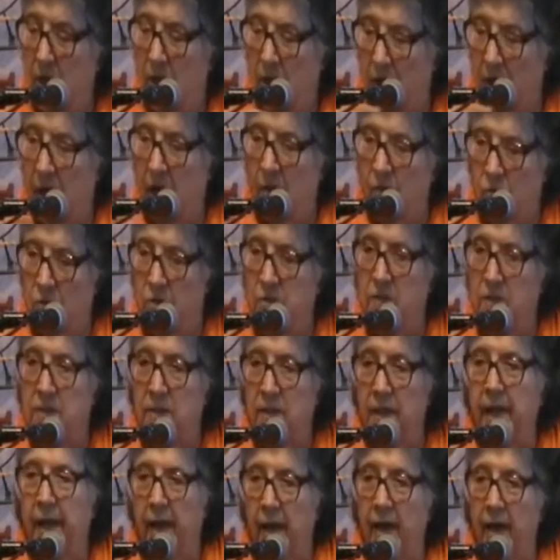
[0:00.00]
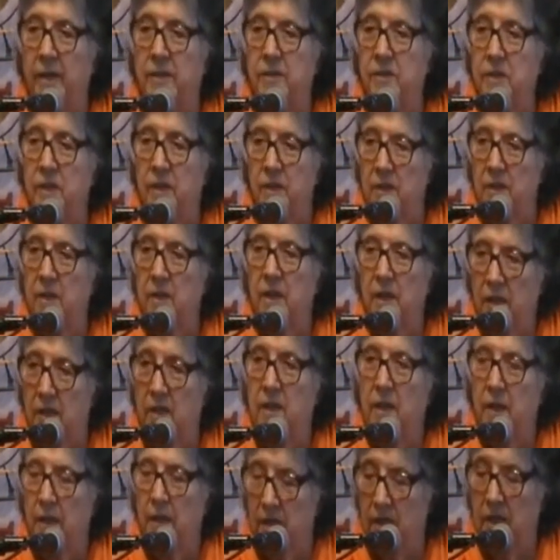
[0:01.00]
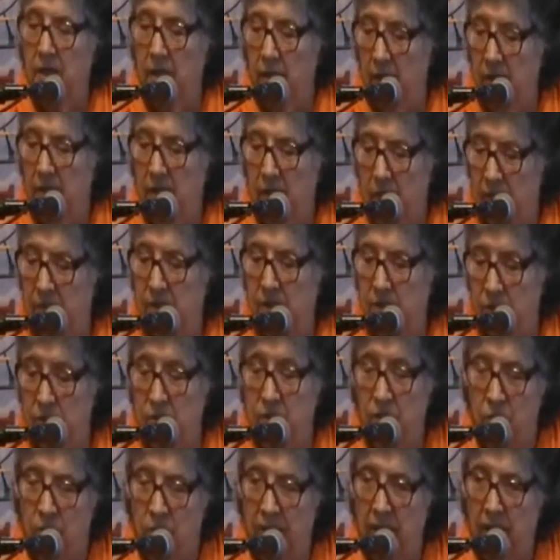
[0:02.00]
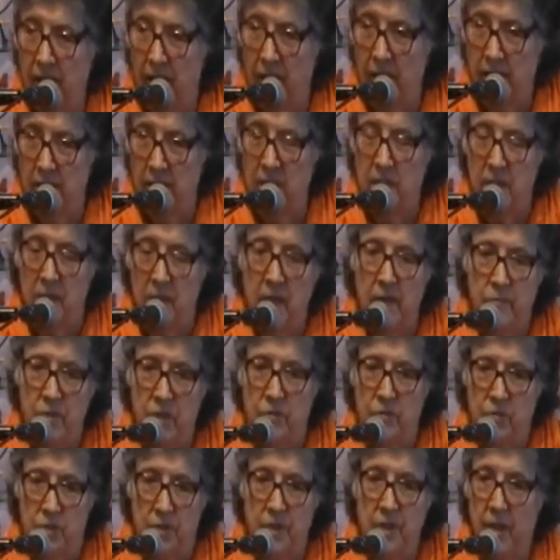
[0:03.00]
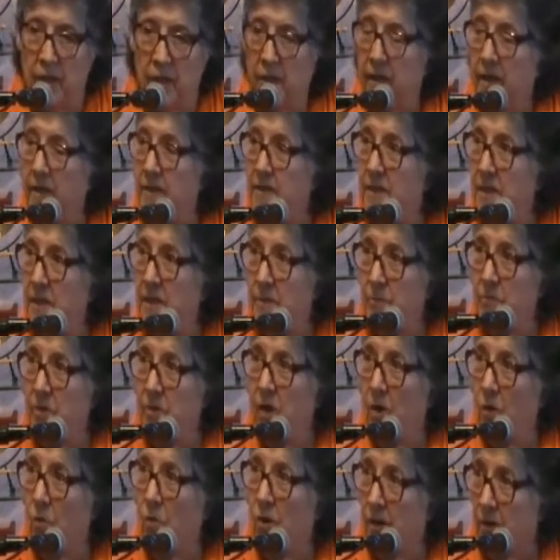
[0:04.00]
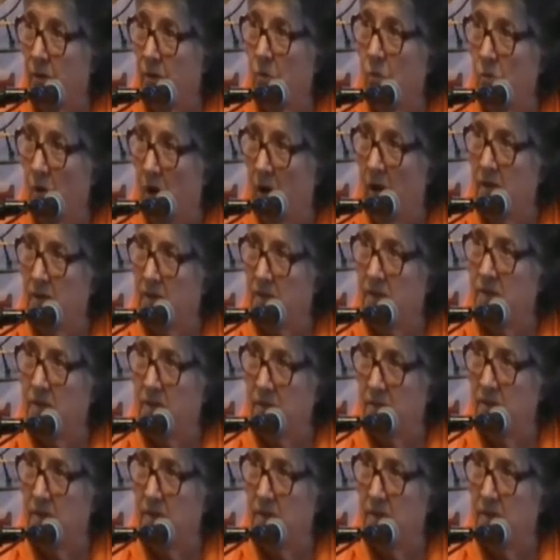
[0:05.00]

I was led to do a guided imagery and I didn't even know what it was.